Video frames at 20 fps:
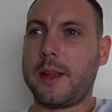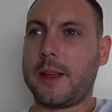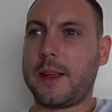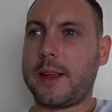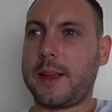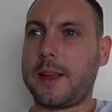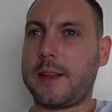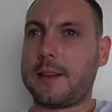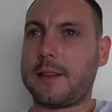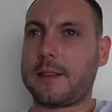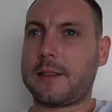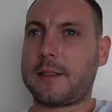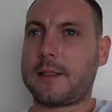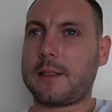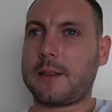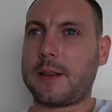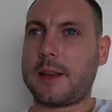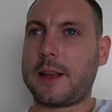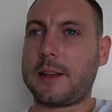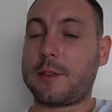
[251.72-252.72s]
is
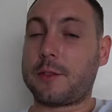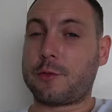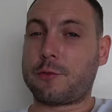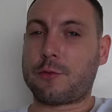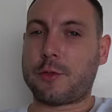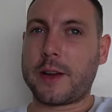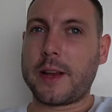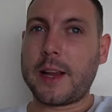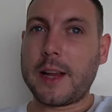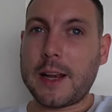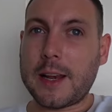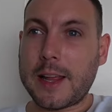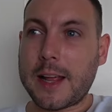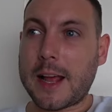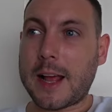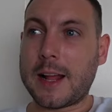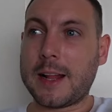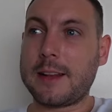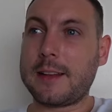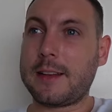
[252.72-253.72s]
it's really
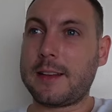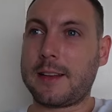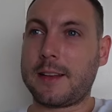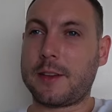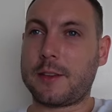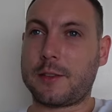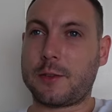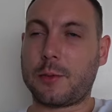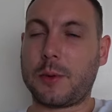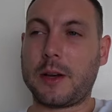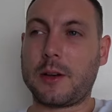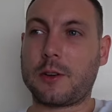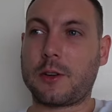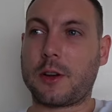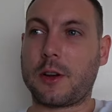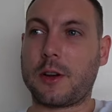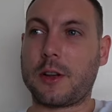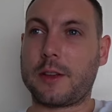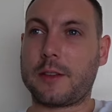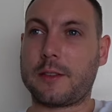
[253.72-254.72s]
handy as well,
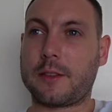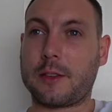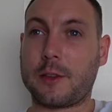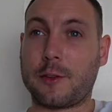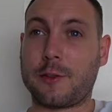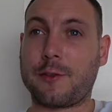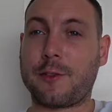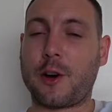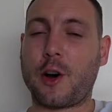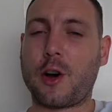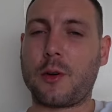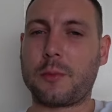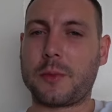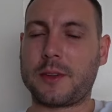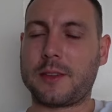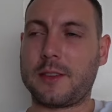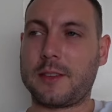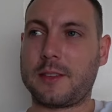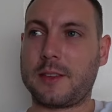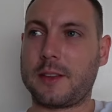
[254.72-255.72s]
guys, the
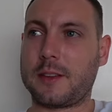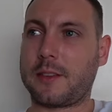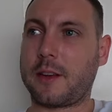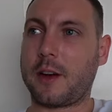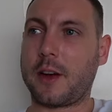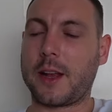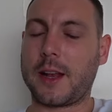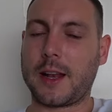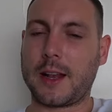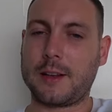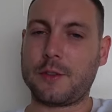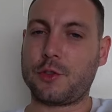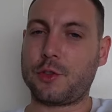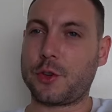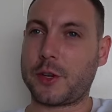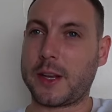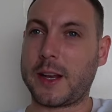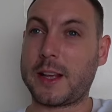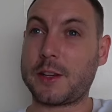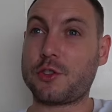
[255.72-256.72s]
pharmacies in Thailand. You
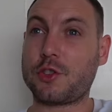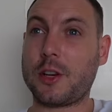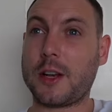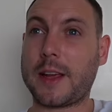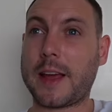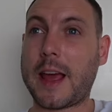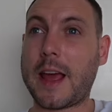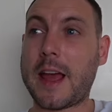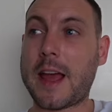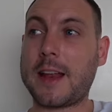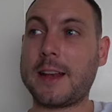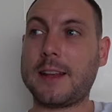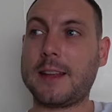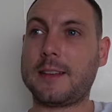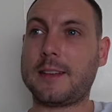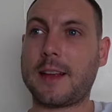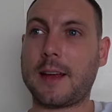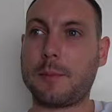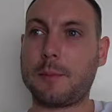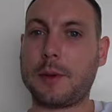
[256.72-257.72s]
can actually get any
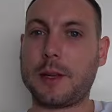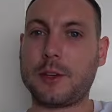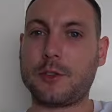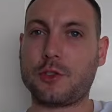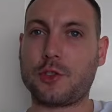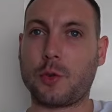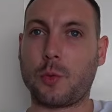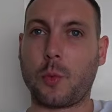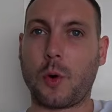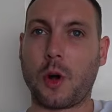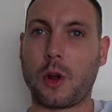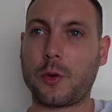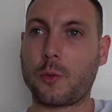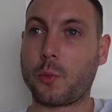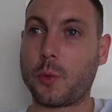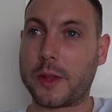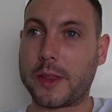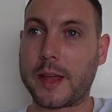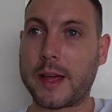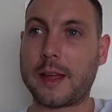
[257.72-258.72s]
tablets you want
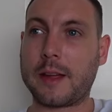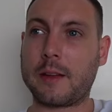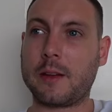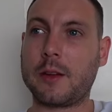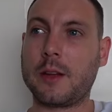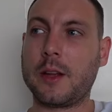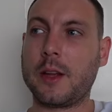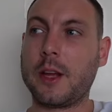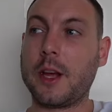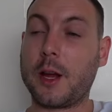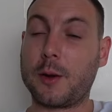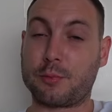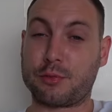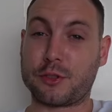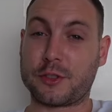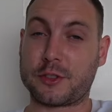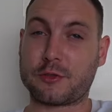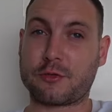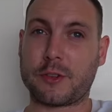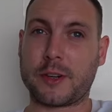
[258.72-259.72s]
without a
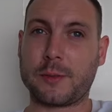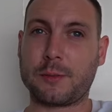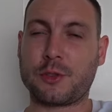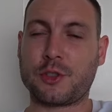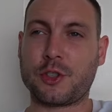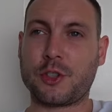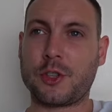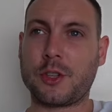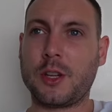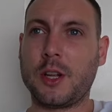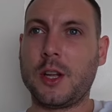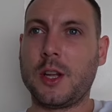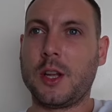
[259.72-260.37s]
prescription,